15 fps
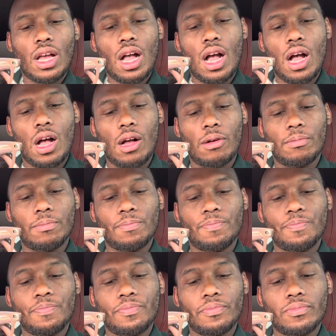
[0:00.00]

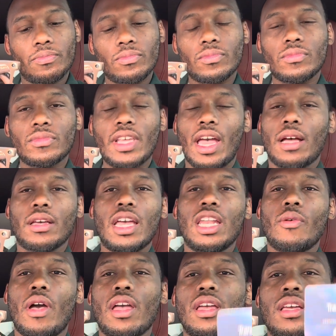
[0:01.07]
Yeah,
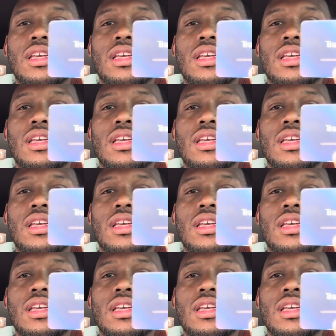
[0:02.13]
anyway,